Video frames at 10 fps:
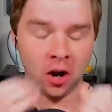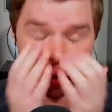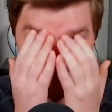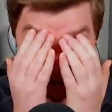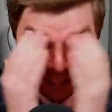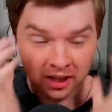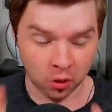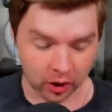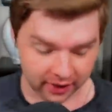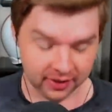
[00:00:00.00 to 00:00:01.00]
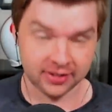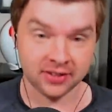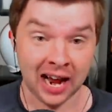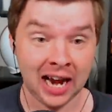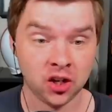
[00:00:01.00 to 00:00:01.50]
Oh my, okay, this
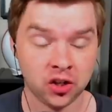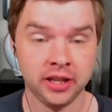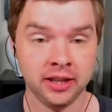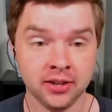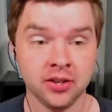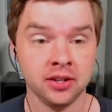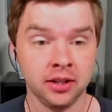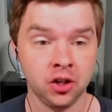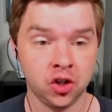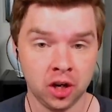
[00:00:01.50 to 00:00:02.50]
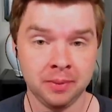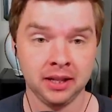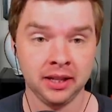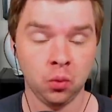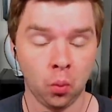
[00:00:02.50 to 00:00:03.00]
is actually, this is
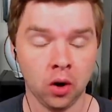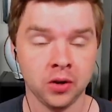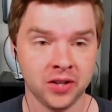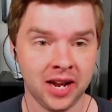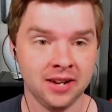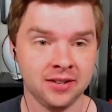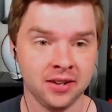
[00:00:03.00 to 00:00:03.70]
legitimately worst case